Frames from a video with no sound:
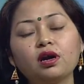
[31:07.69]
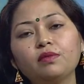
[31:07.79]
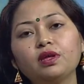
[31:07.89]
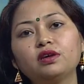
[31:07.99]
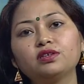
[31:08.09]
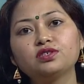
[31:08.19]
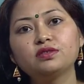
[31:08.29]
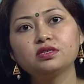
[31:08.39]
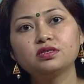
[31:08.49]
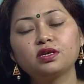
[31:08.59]

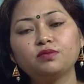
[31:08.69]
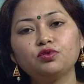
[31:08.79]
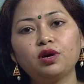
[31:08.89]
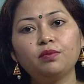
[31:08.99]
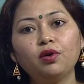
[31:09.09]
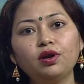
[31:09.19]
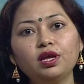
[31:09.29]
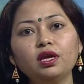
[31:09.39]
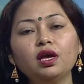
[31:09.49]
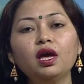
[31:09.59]
communication system to our
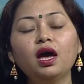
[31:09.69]
body